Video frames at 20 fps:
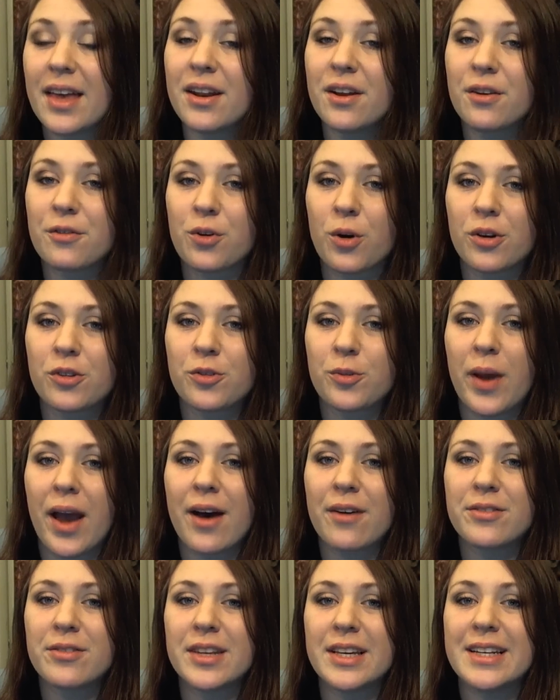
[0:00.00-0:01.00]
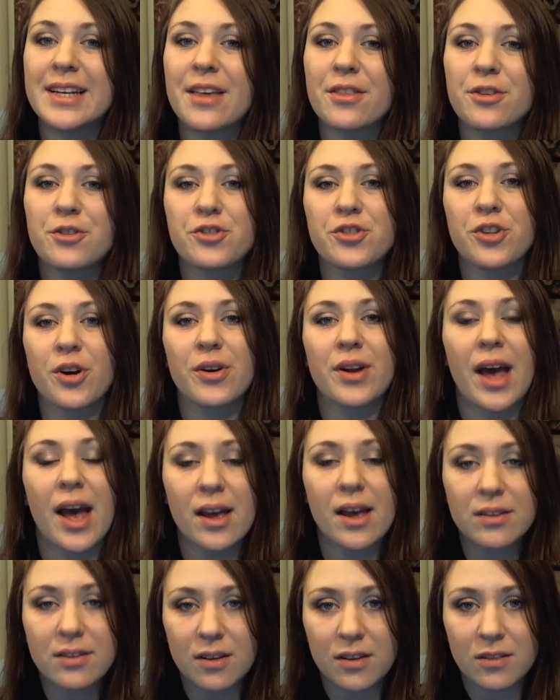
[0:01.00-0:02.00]
of course, we have the Nether Shard
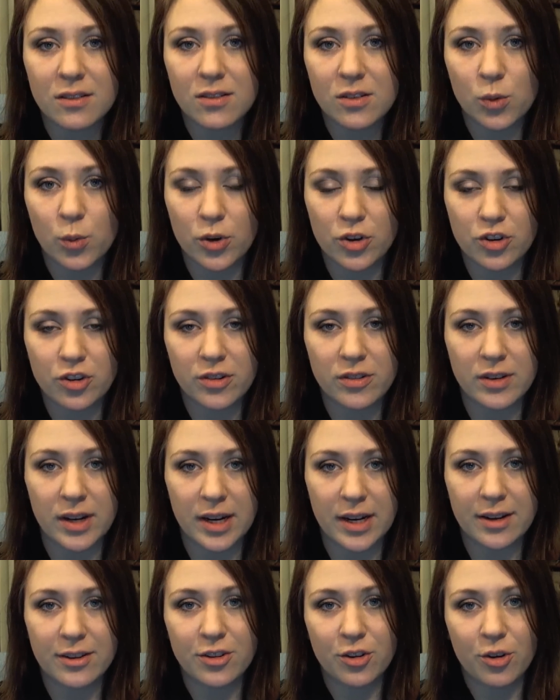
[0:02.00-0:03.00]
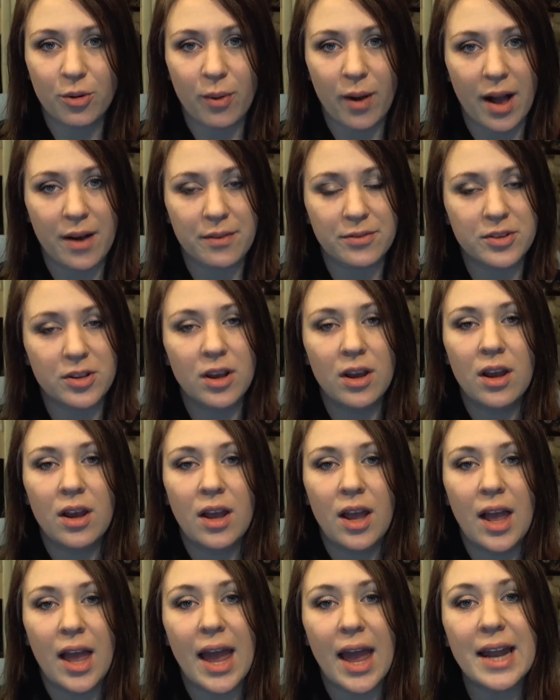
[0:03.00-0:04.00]
Essence, which is needed to craft
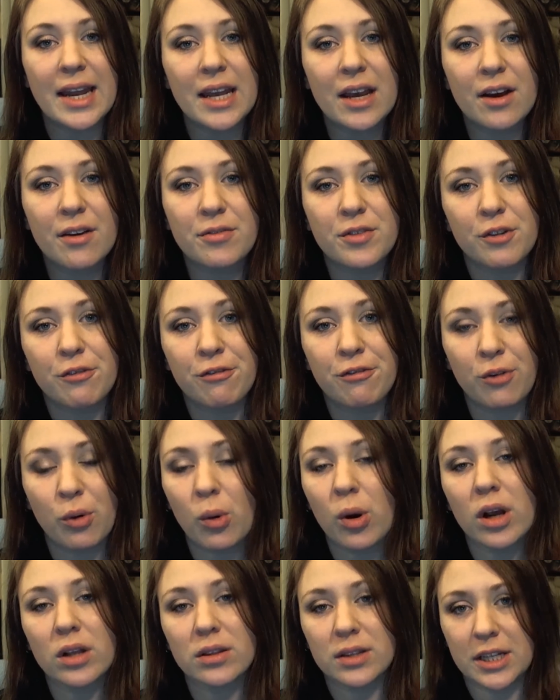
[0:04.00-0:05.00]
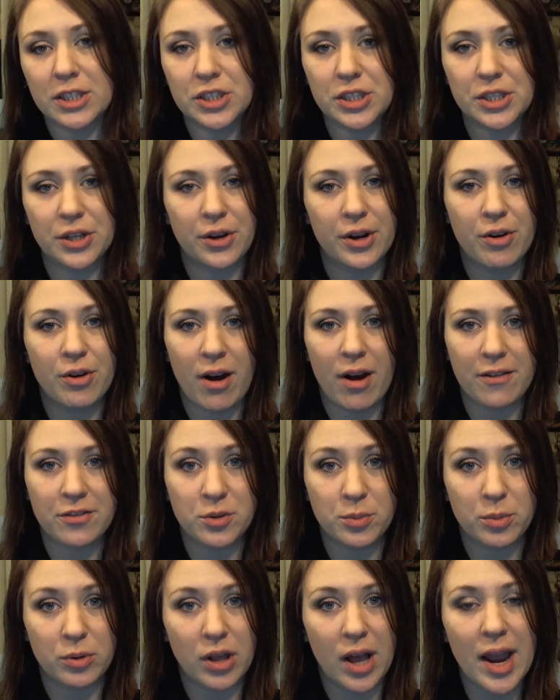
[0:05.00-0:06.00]
any of the 4 legendary
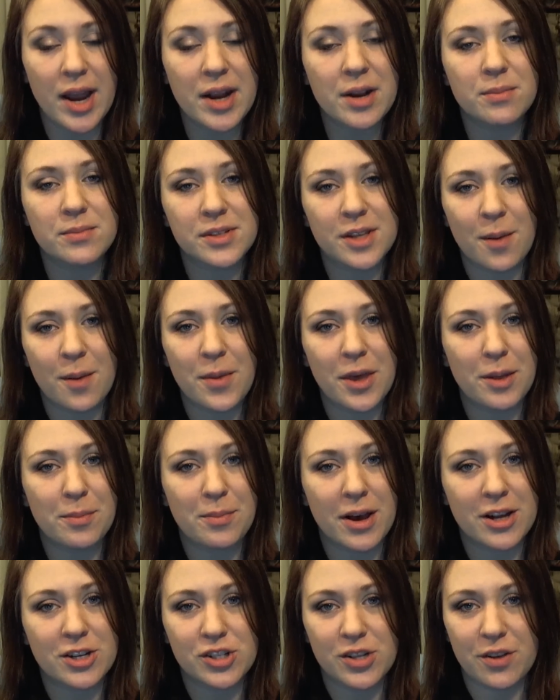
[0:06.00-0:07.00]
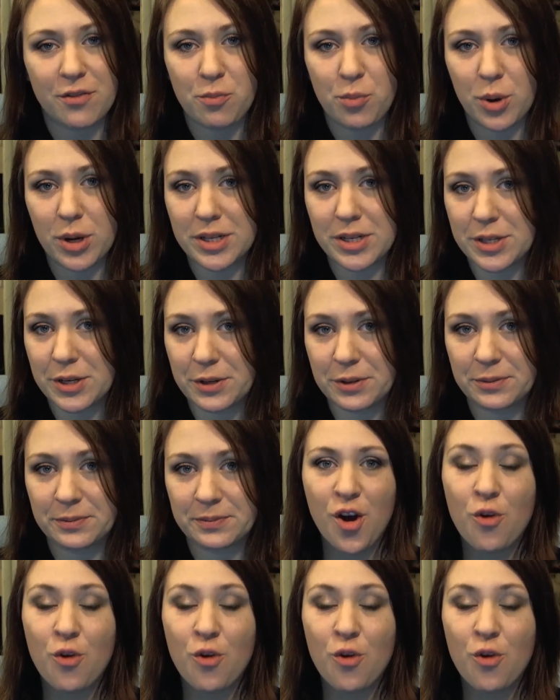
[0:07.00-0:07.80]
craftable items coming in patch 7.2.